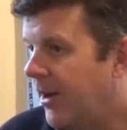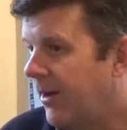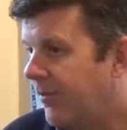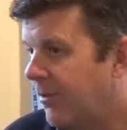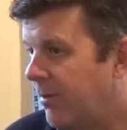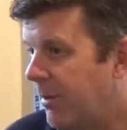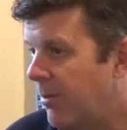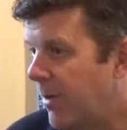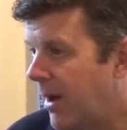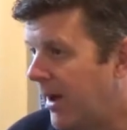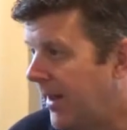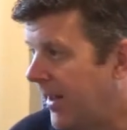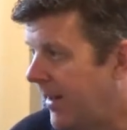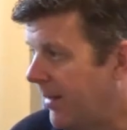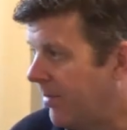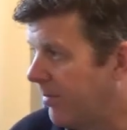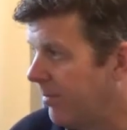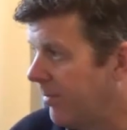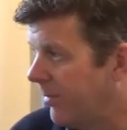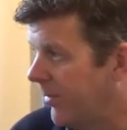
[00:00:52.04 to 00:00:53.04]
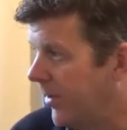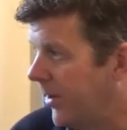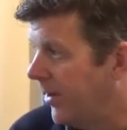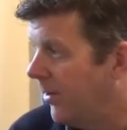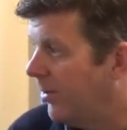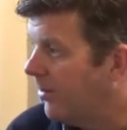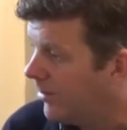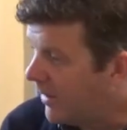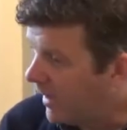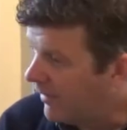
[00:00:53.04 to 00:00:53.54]
enough to be rallying, you
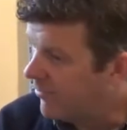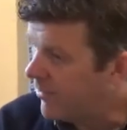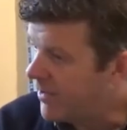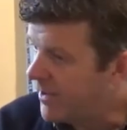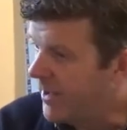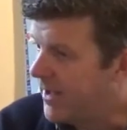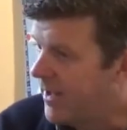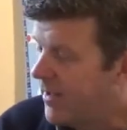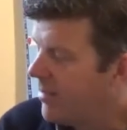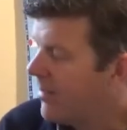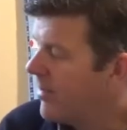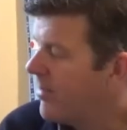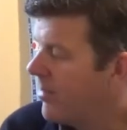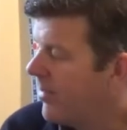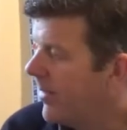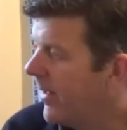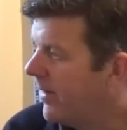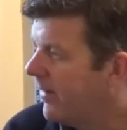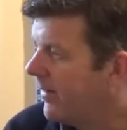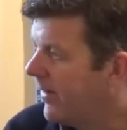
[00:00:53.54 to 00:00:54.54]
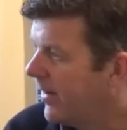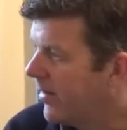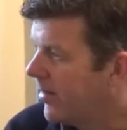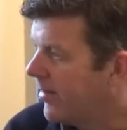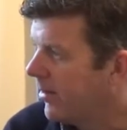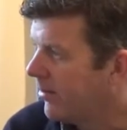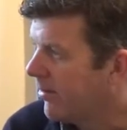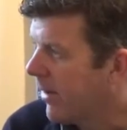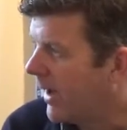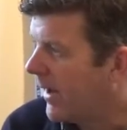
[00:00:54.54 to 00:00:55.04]
know, every year since then, and
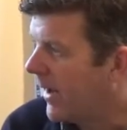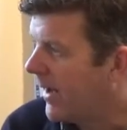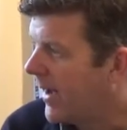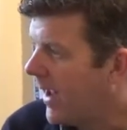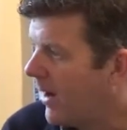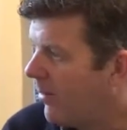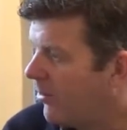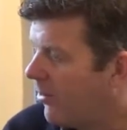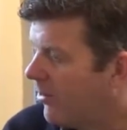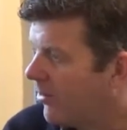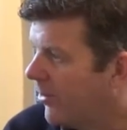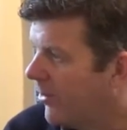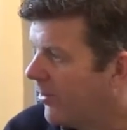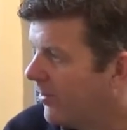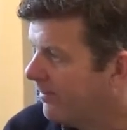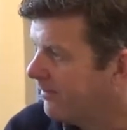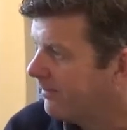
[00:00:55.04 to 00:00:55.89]
still rallying now, which is good.